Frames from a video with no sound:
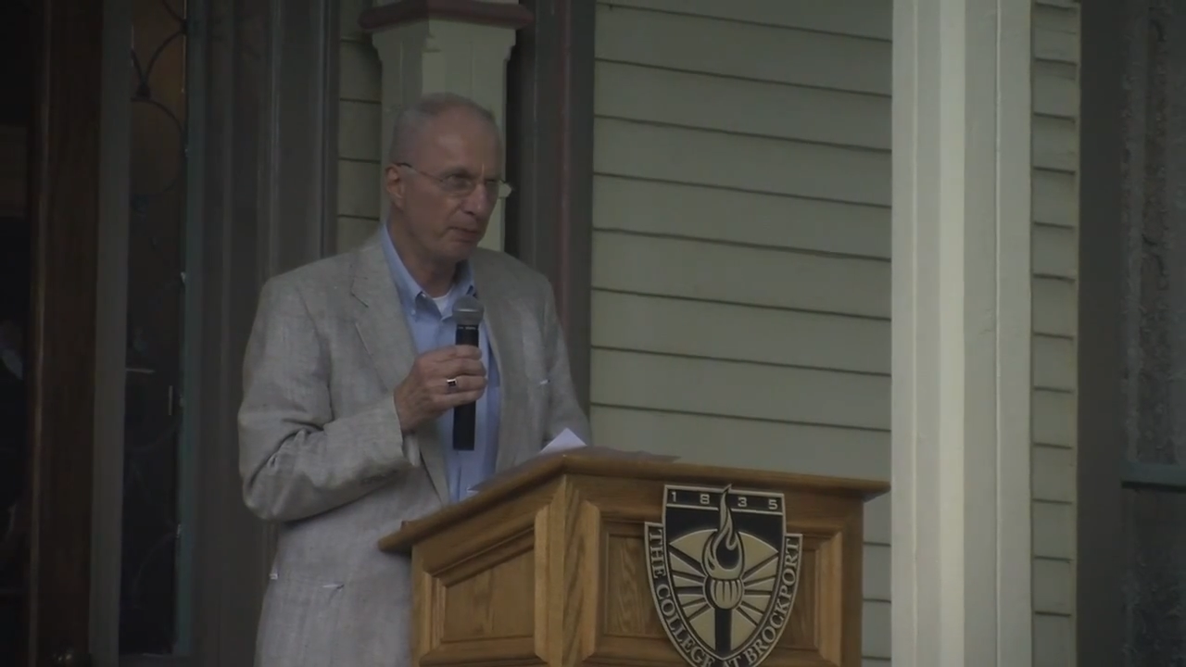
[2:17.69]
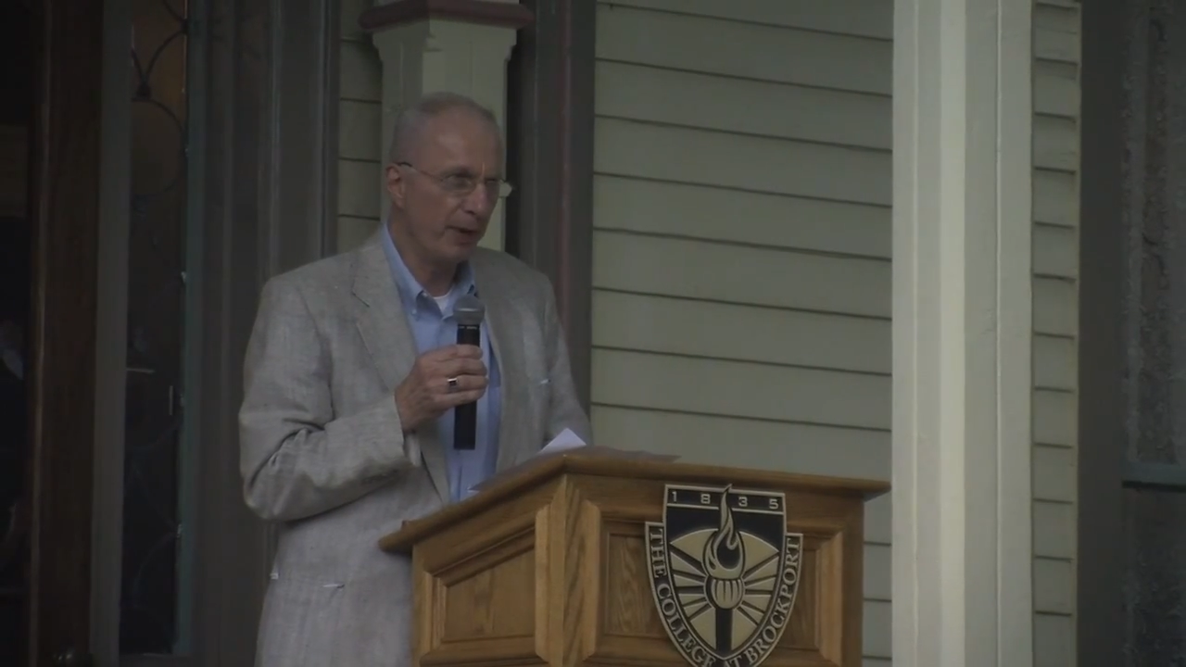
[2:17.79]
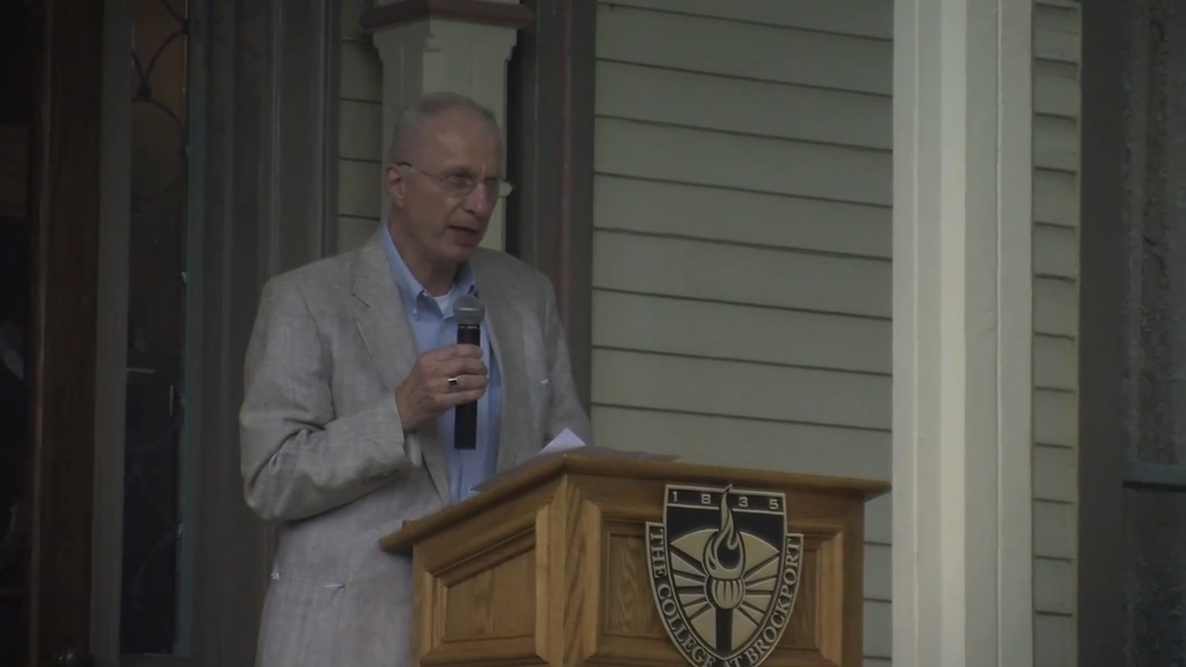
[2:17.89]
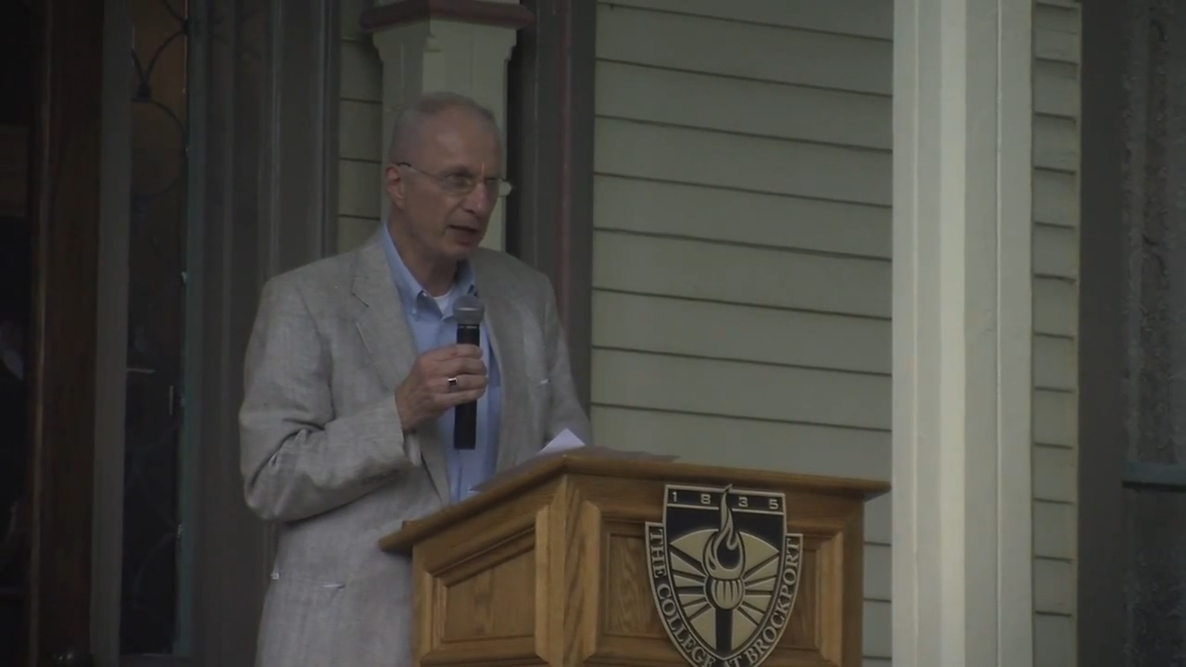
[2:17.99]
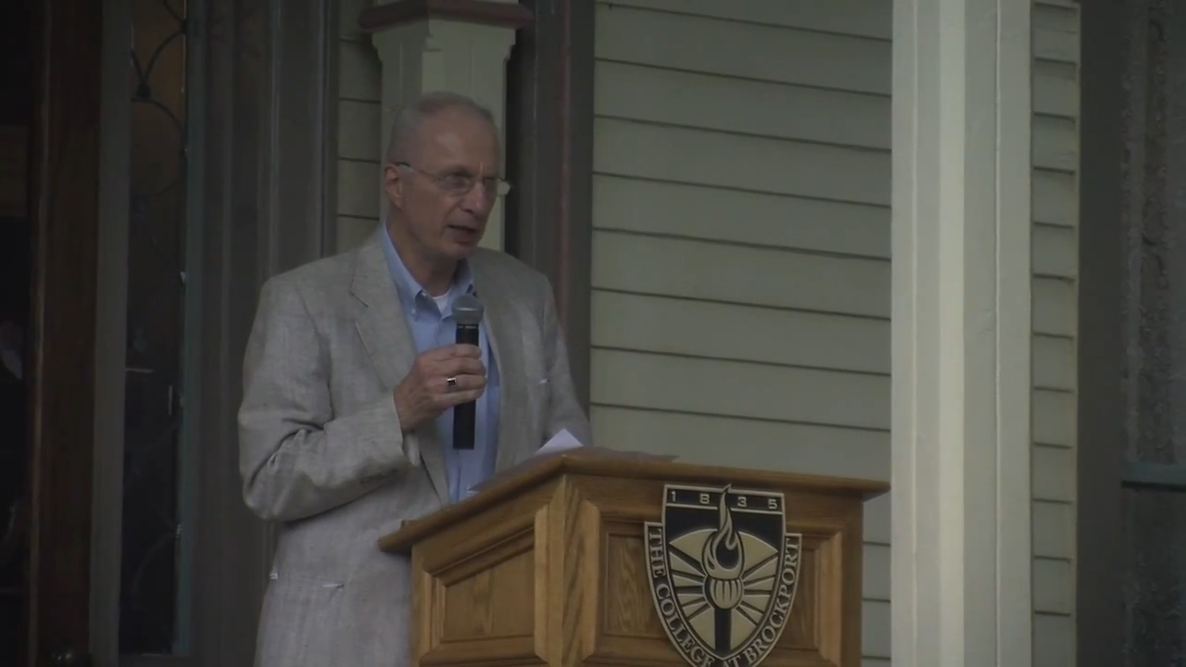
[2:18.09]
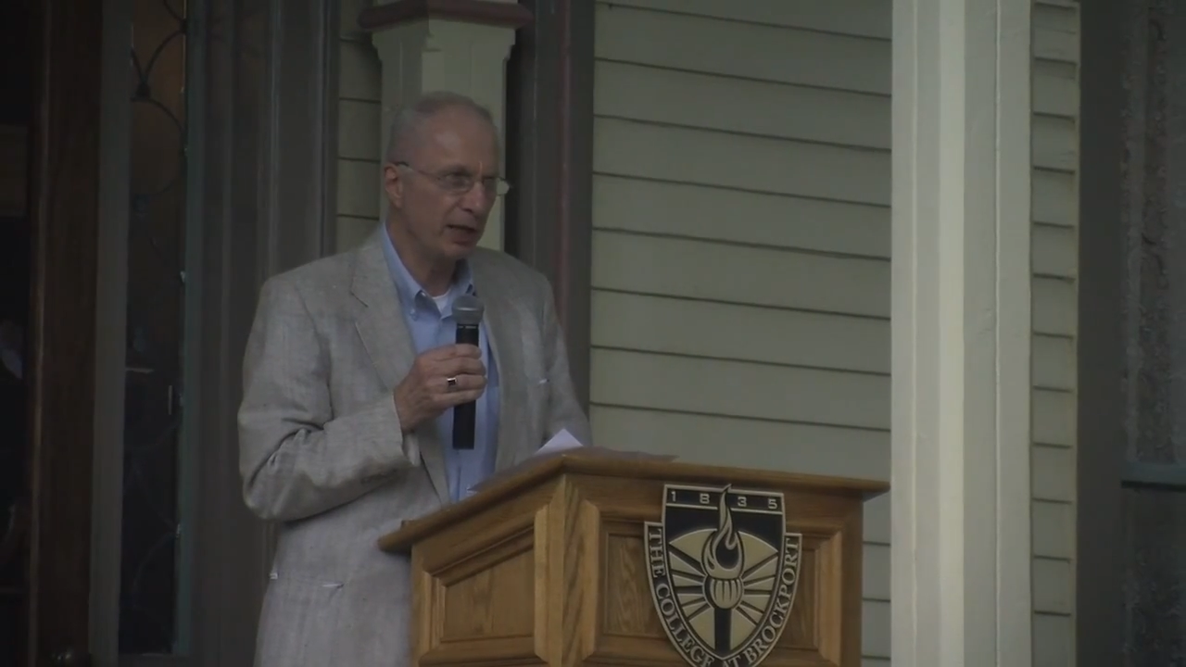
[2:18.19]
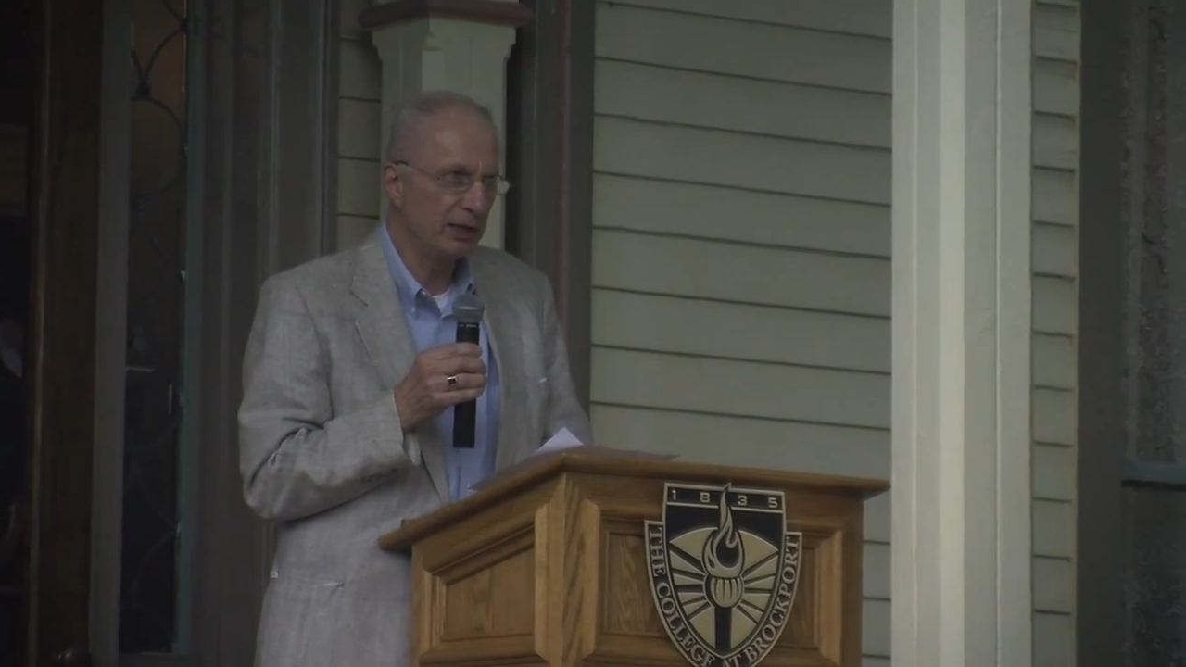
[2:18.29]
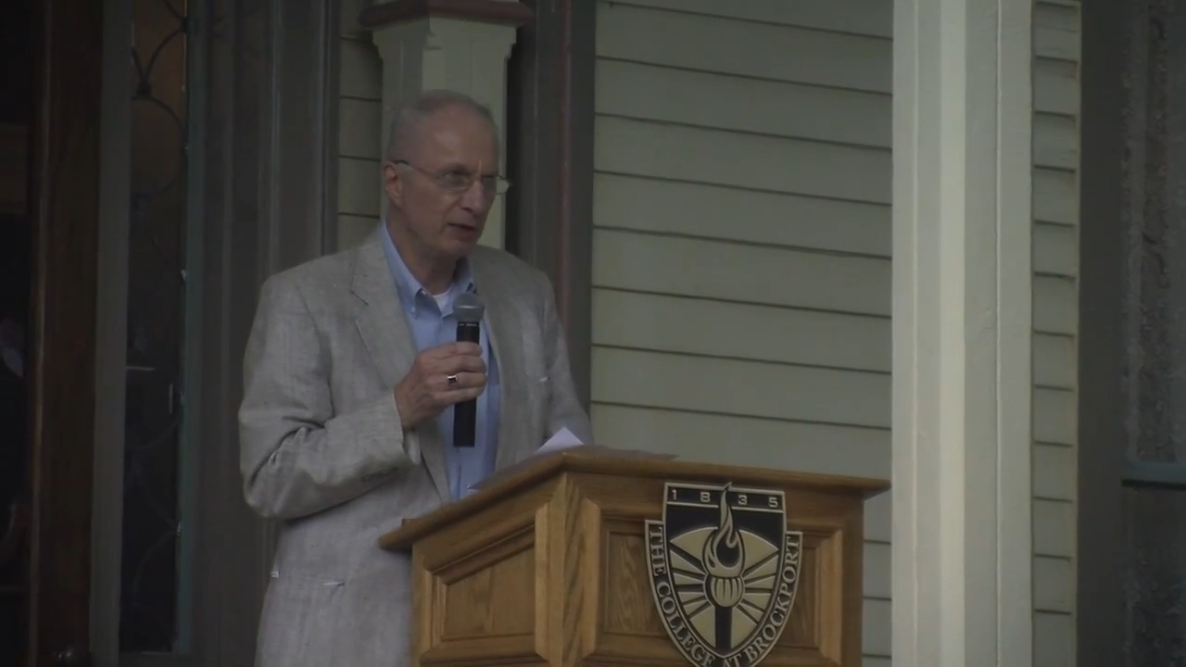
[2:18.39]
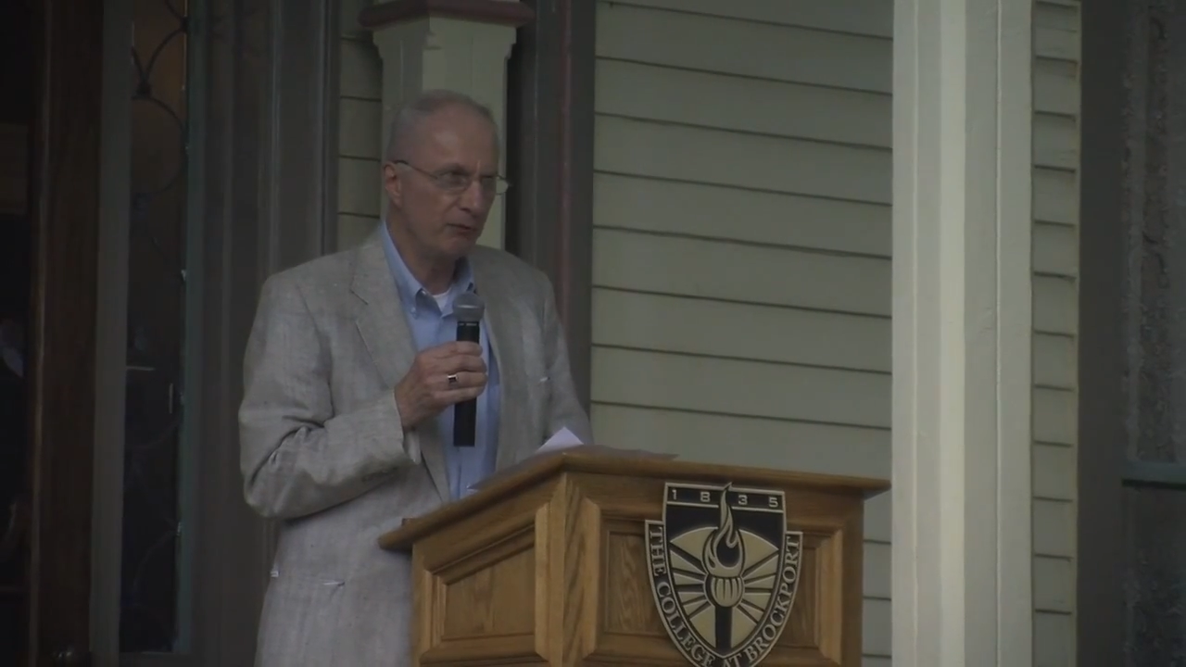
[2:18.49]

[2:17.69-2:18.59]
back in nineteen